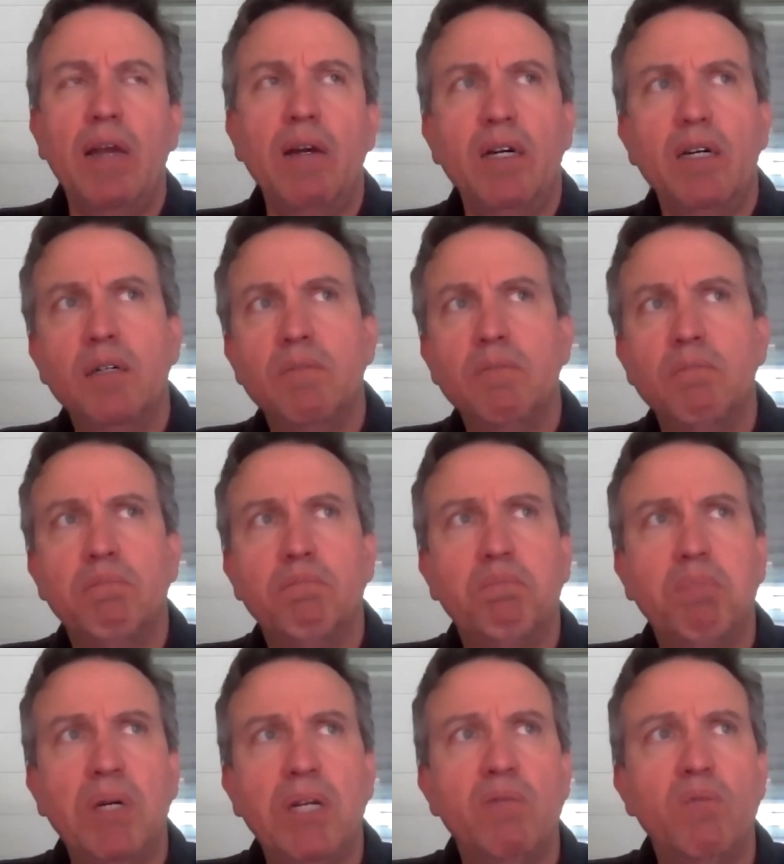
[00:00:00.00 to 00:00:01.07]

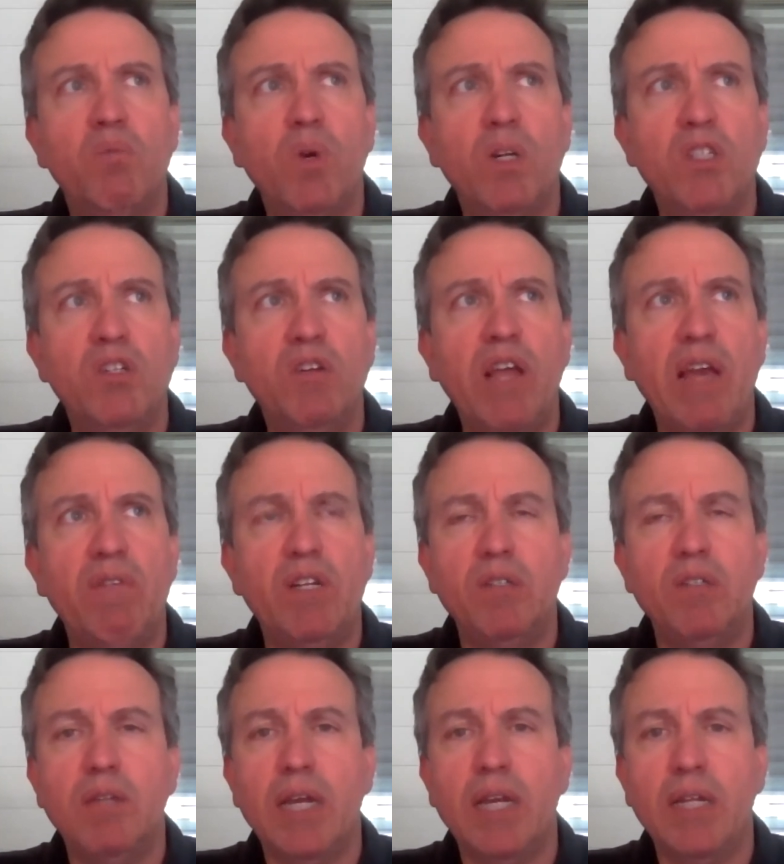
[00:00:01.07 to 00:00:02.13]
but once you have it
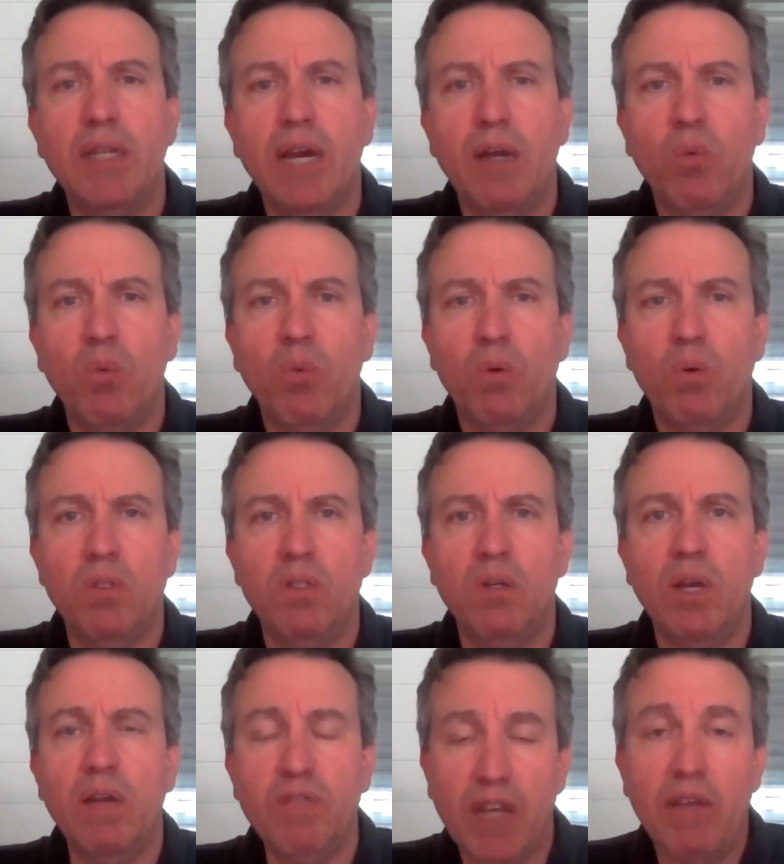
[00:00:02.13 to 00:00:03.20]
set in that,
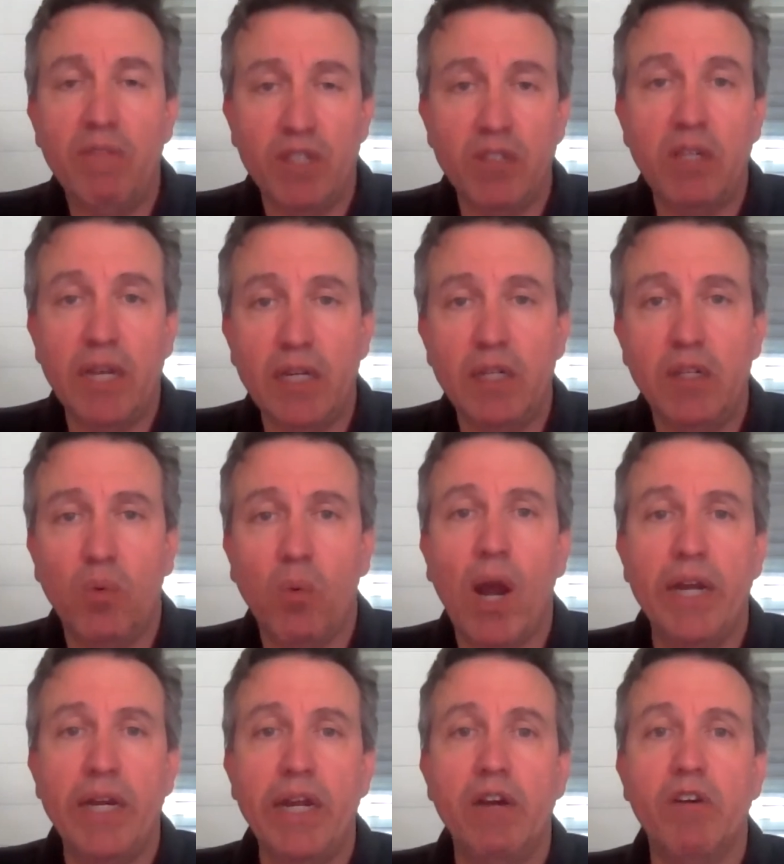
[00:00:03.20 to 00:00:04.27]
you have to have it set in the
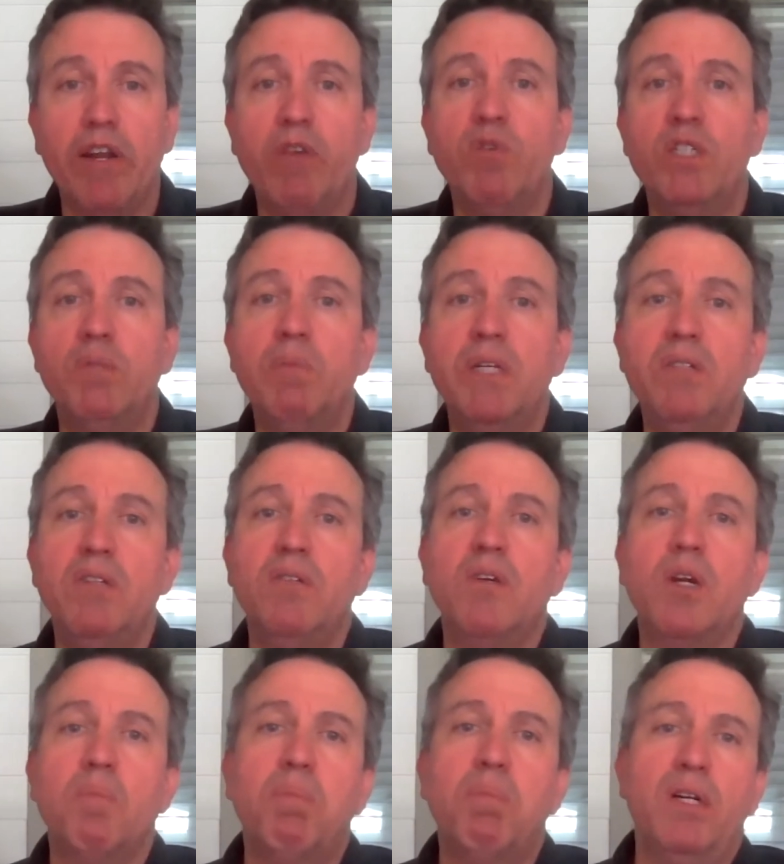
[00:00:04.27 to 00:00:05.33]
wide area, which means it's
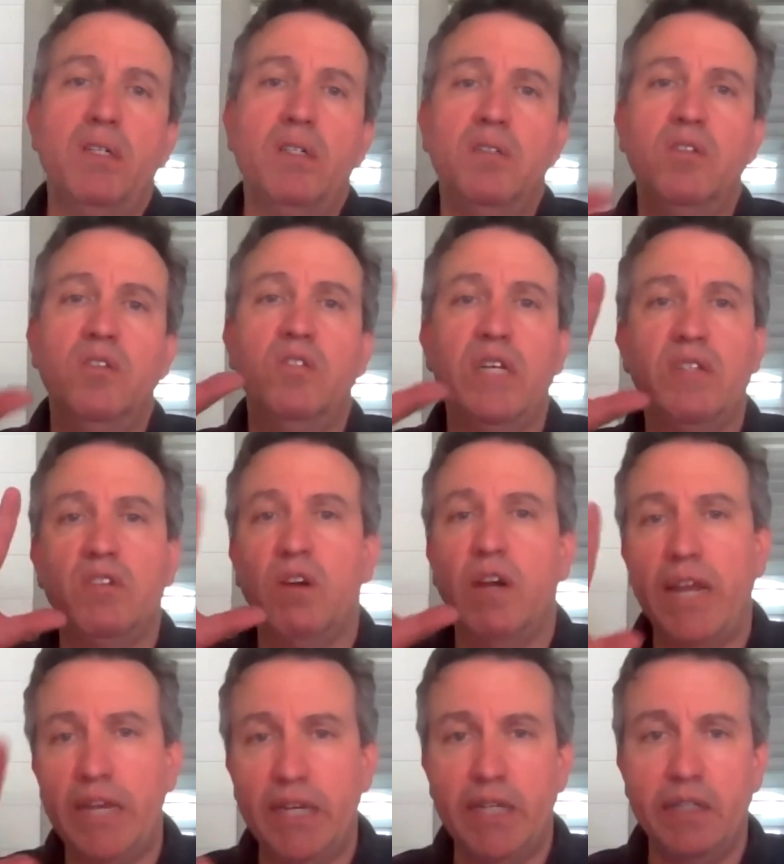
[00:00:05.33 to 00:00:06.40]
going to put 6 or
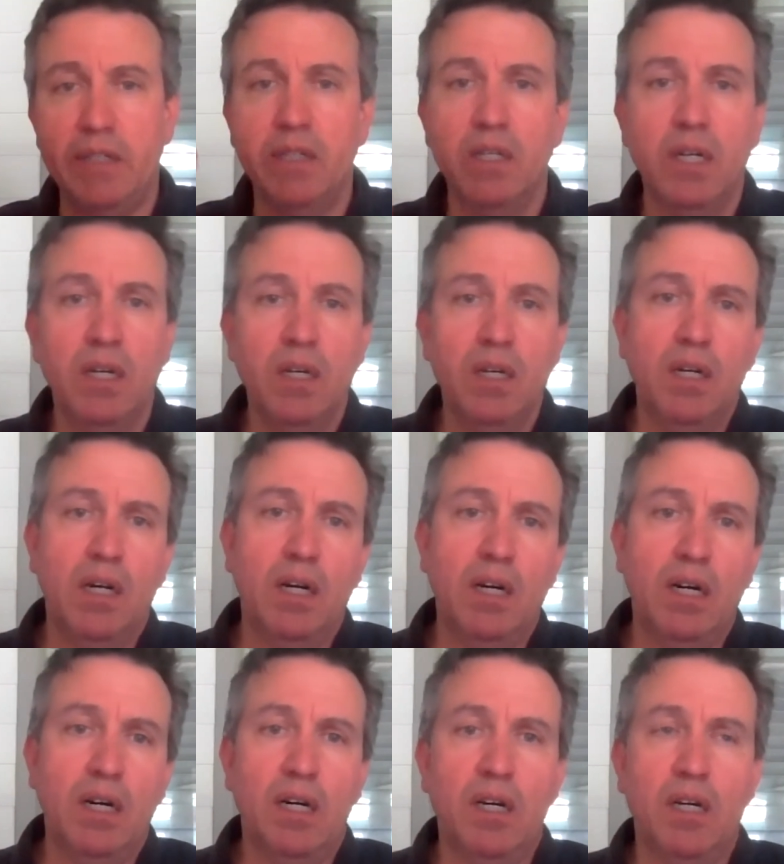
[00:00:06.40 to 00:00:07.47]
8
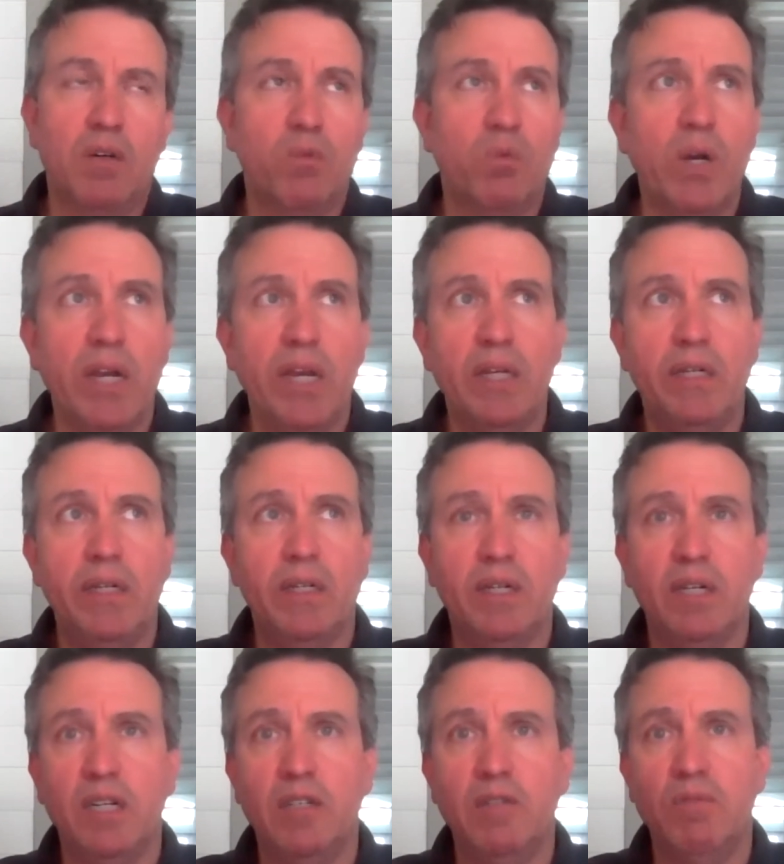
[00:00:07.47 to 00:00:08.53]
red
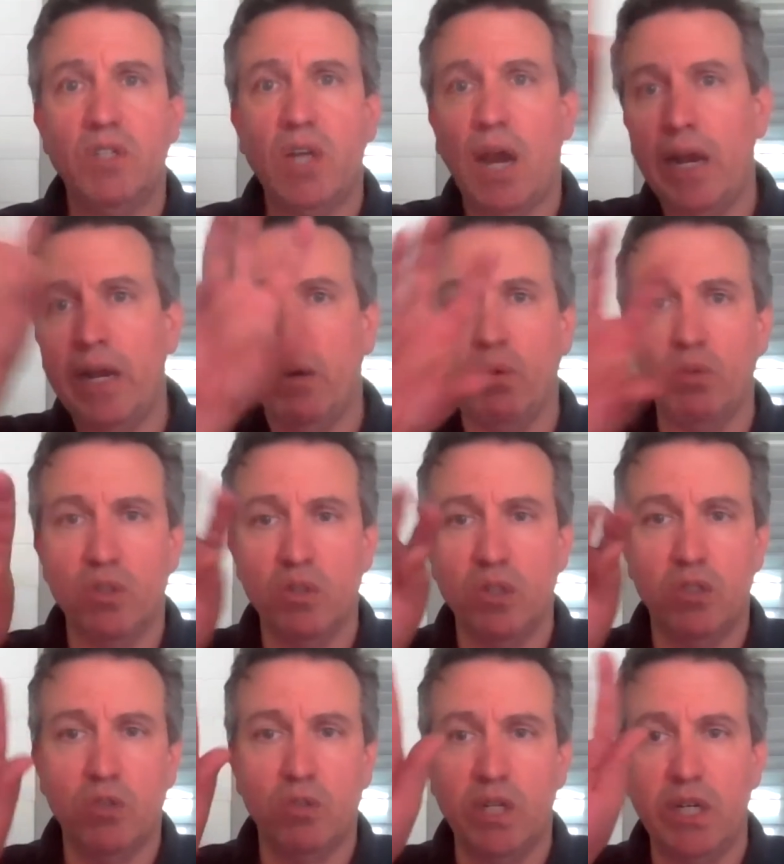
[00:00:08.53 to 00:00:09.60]
tiles on
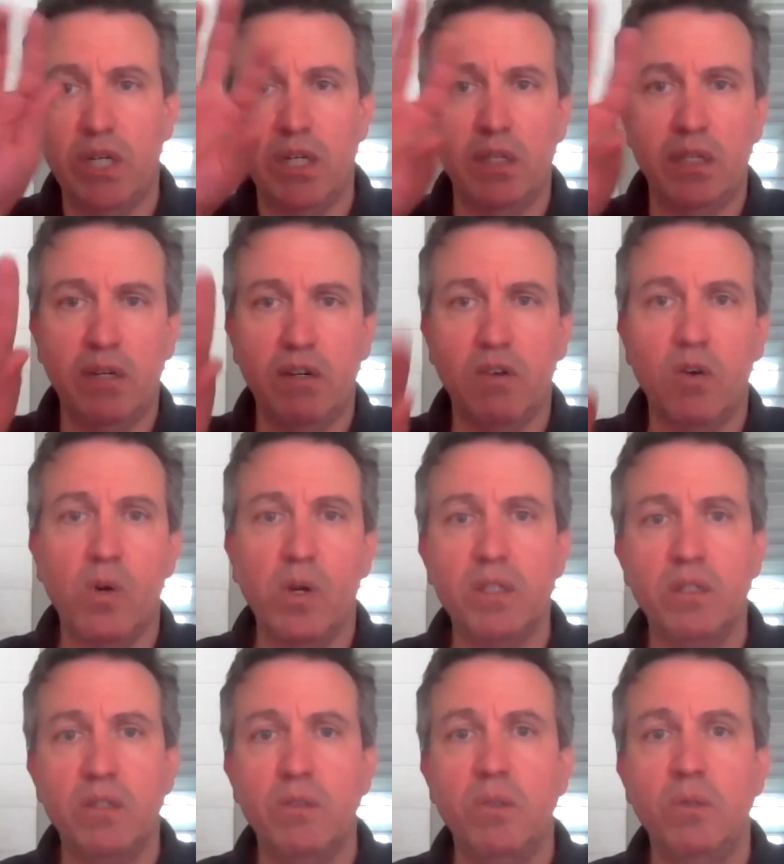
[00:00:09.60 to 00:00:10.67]
the screen, and they're
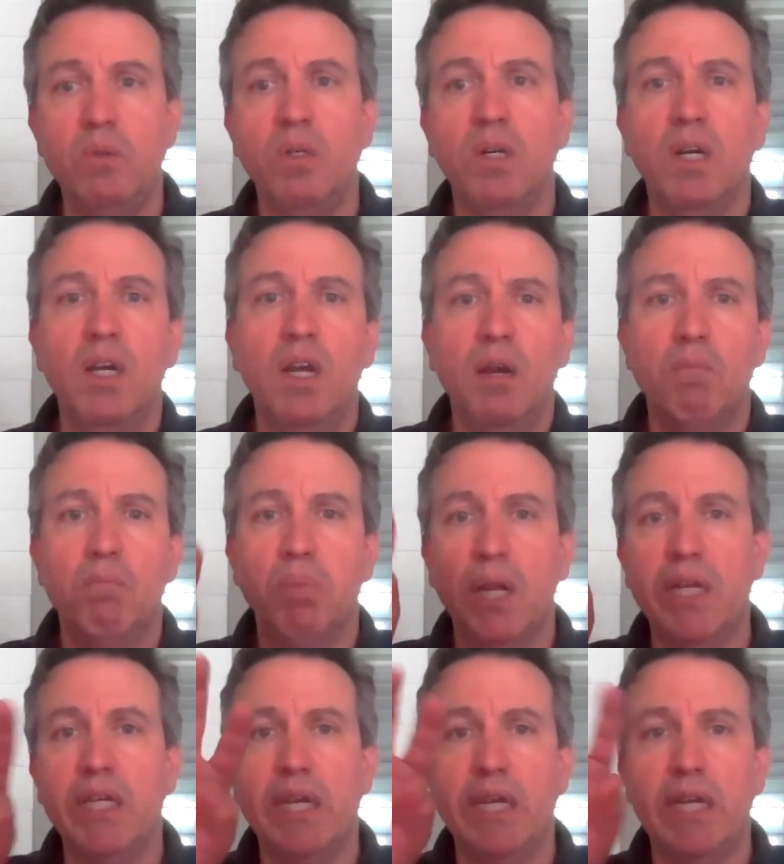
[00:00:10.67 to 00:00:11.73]
going to
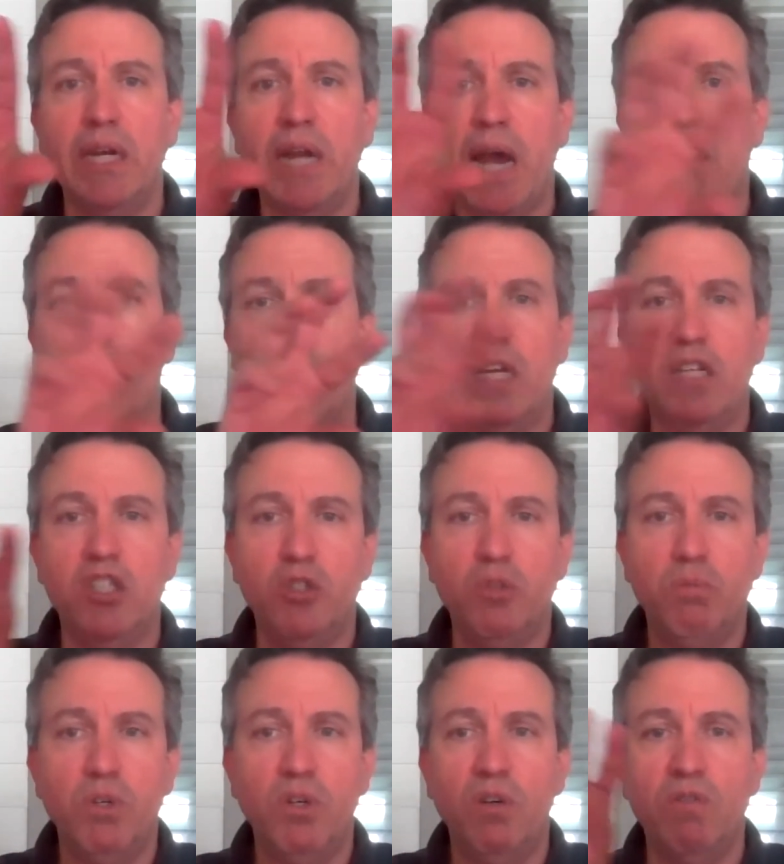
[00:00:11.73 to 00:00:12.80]
blink in and out as you
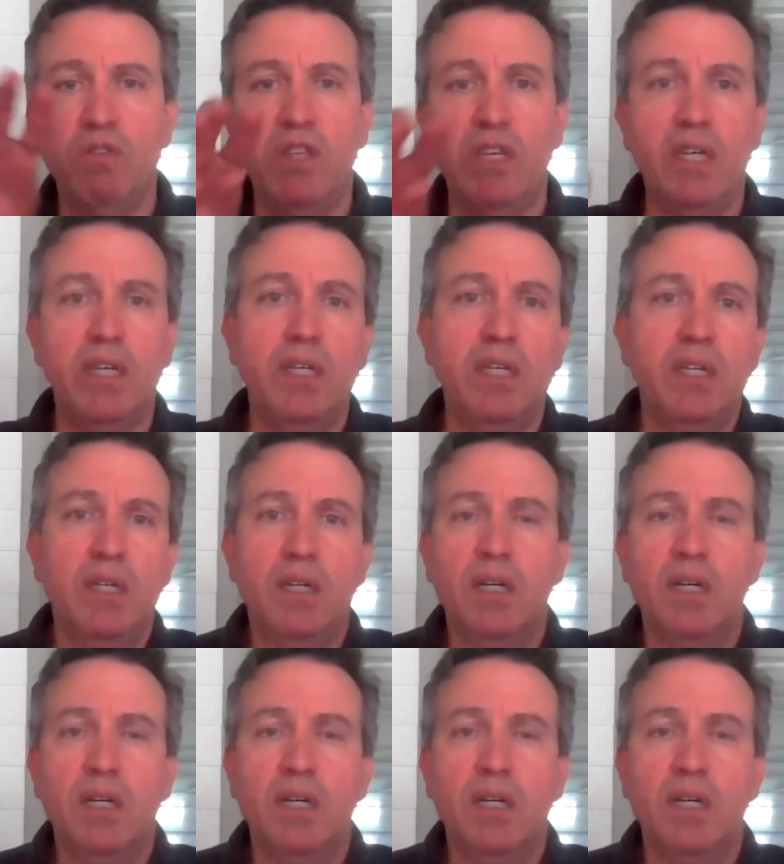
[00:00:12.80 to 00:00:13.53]
move the